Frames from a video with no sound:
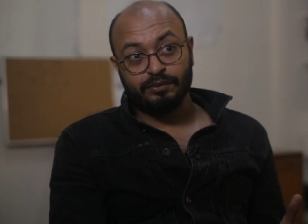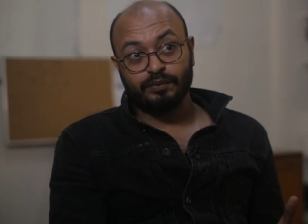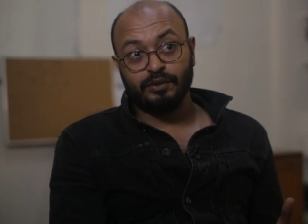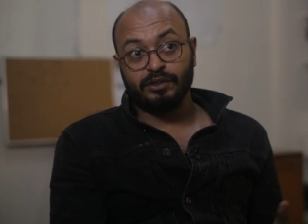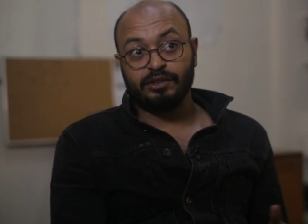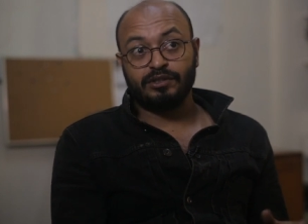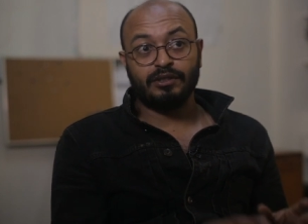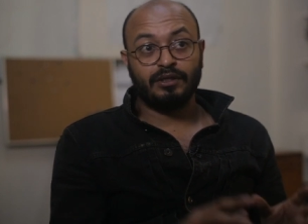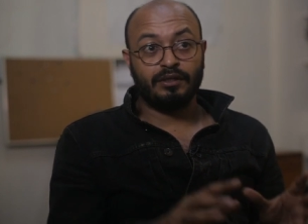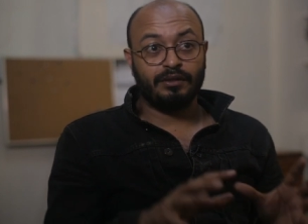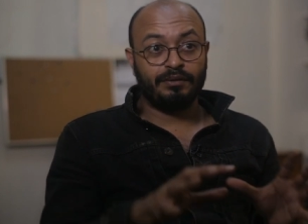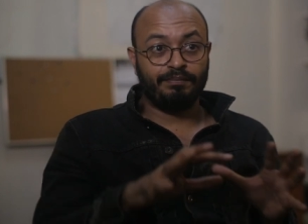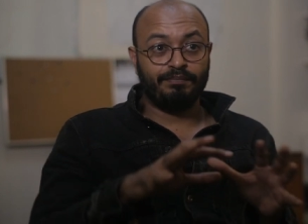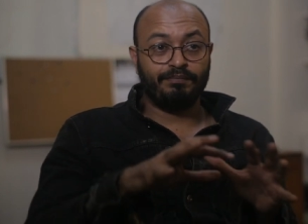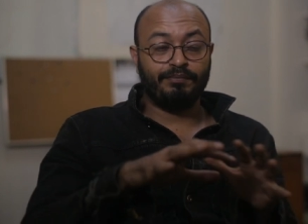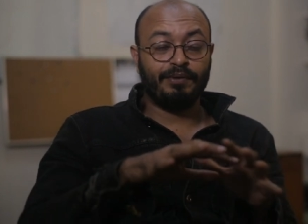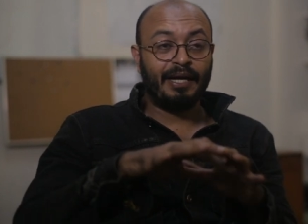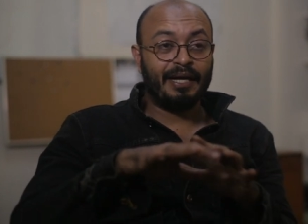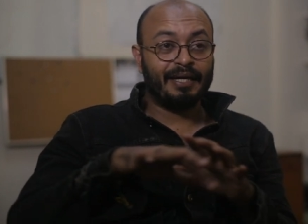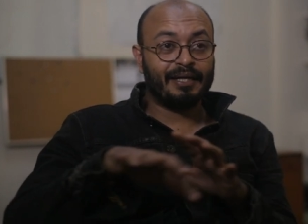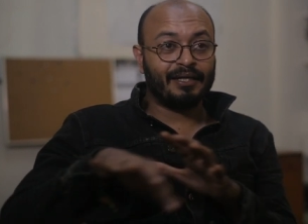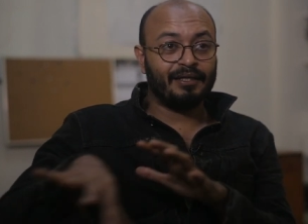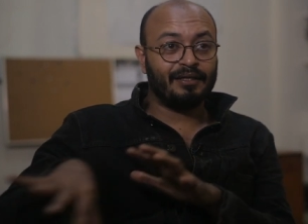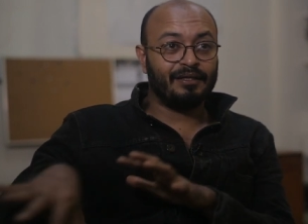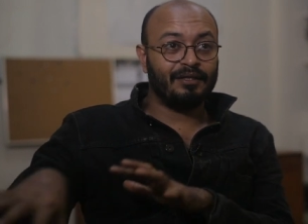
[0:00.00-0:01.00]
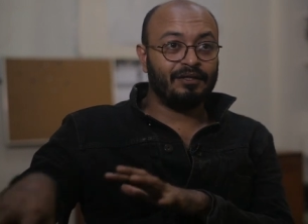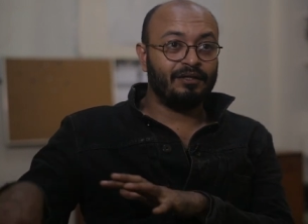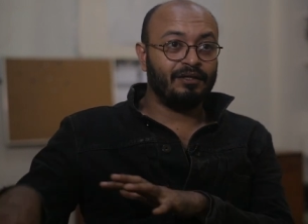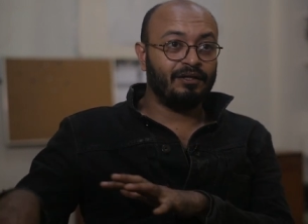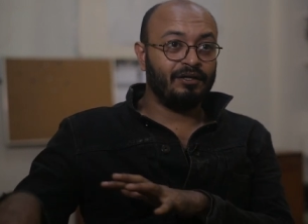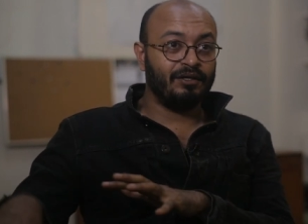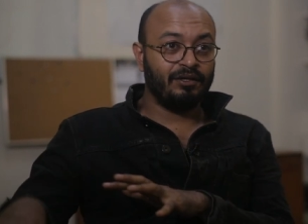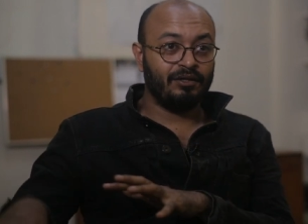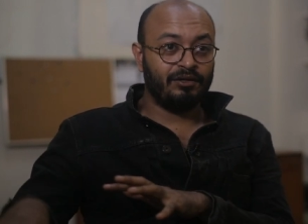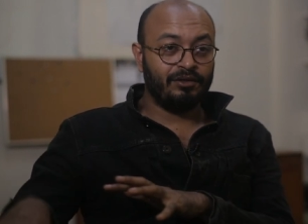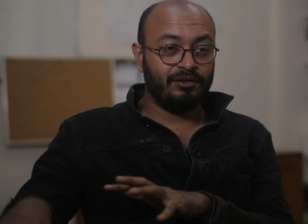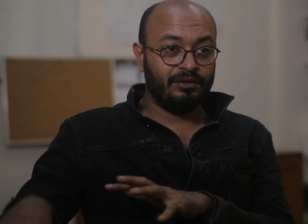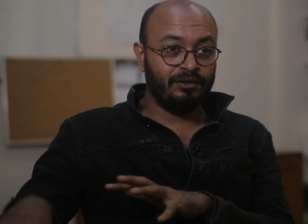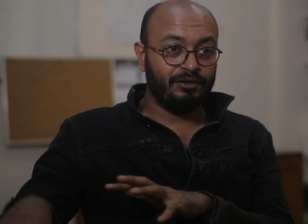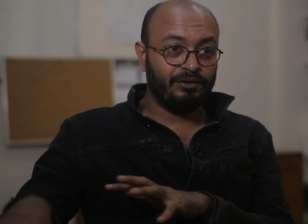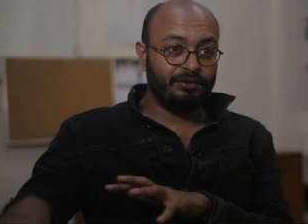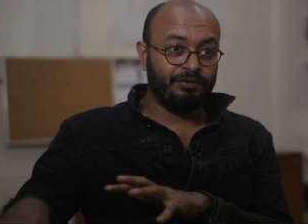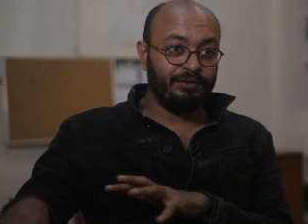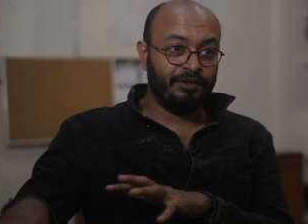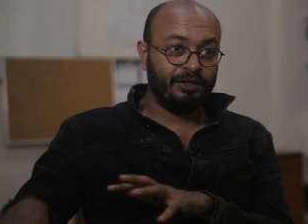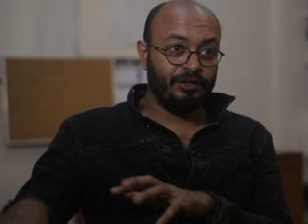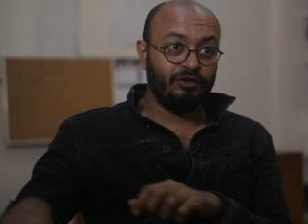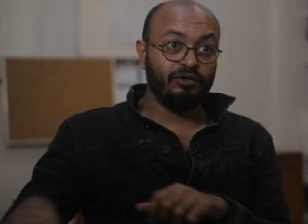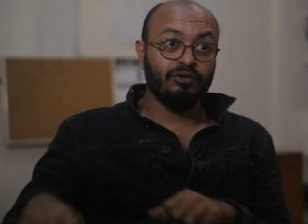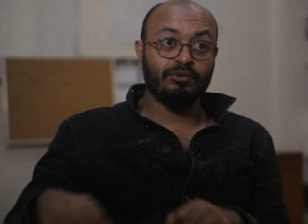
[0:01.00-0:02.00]
which are bracketed and under
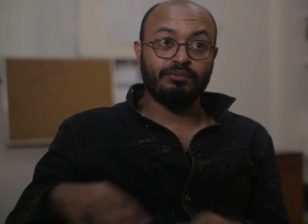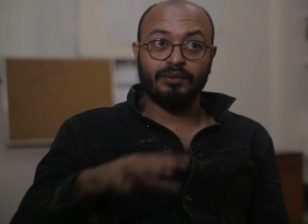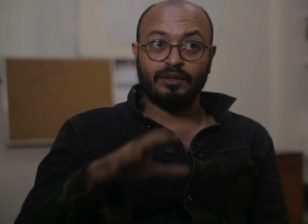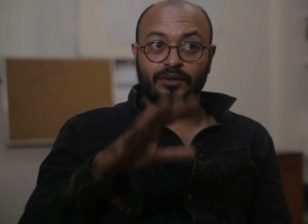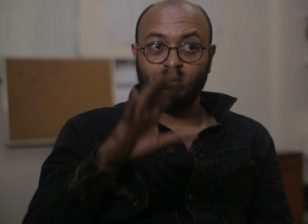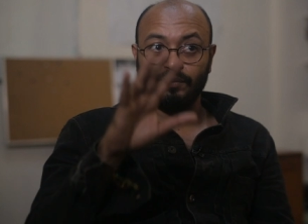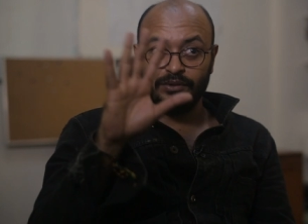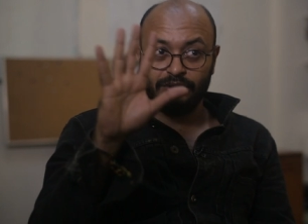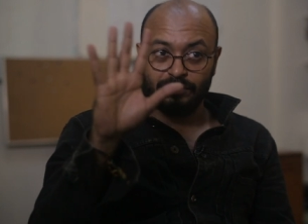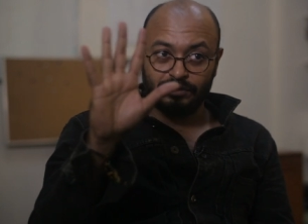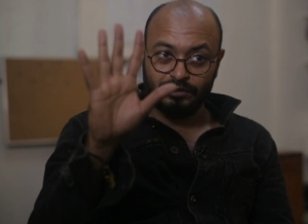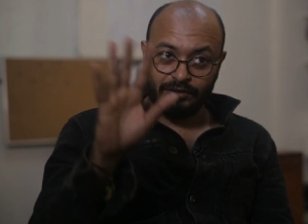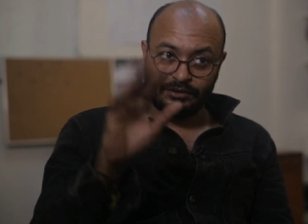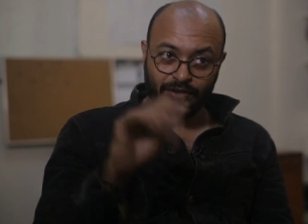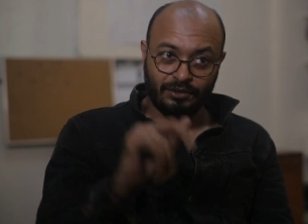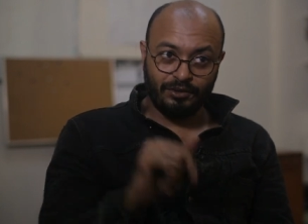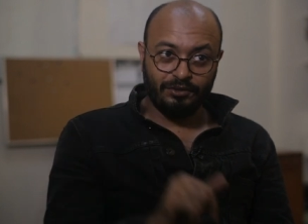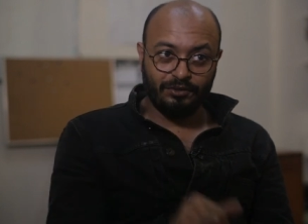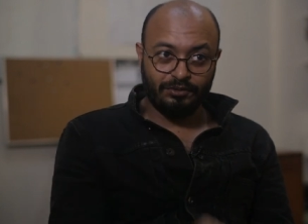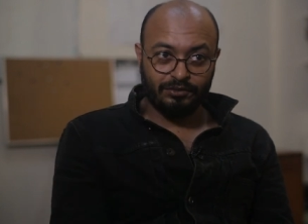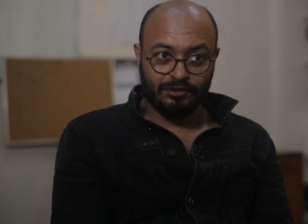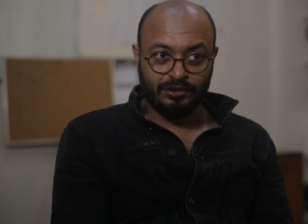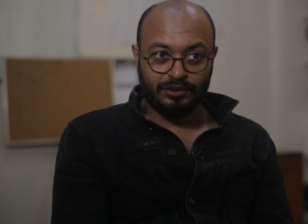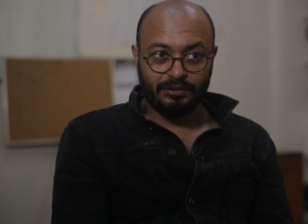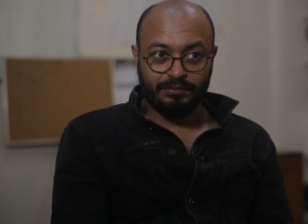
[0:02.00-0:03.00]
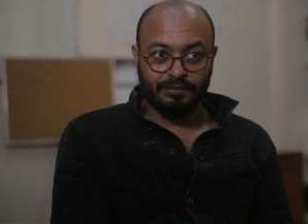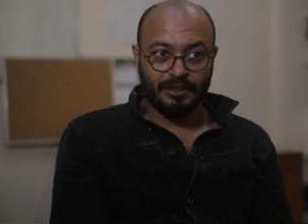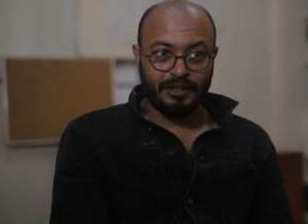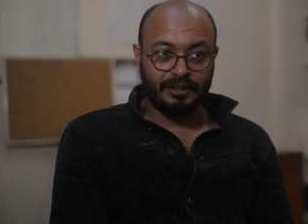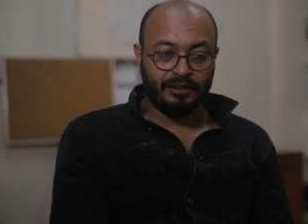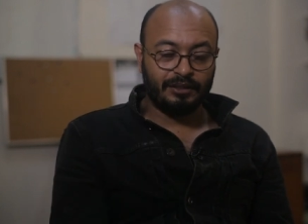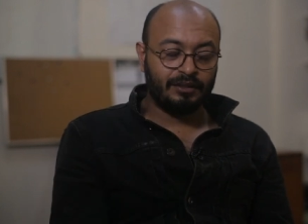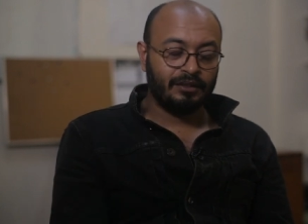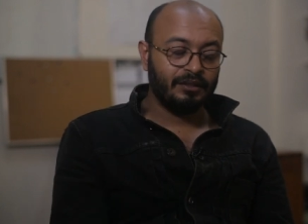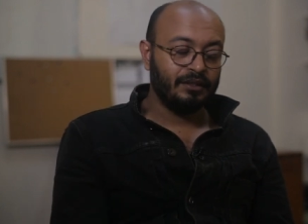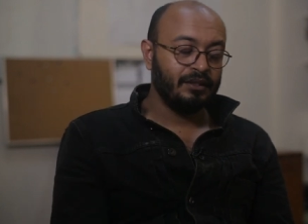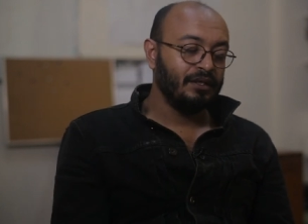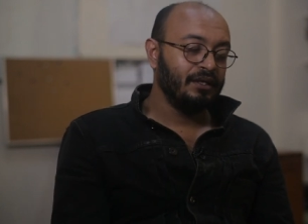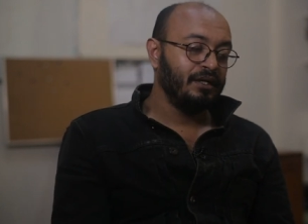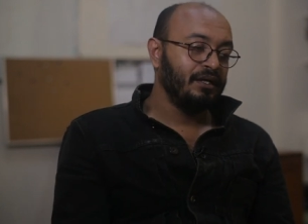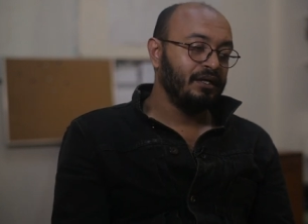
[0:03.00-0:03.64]
renewable, which is a huge debate.